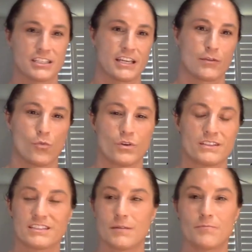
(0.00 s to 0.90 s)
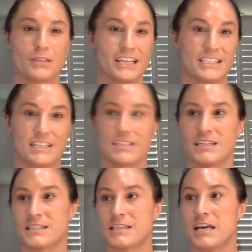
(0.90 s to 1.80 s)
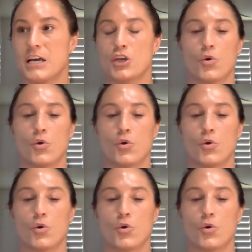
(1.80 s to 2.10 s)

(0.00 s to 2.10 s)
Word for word: It's like once some places it's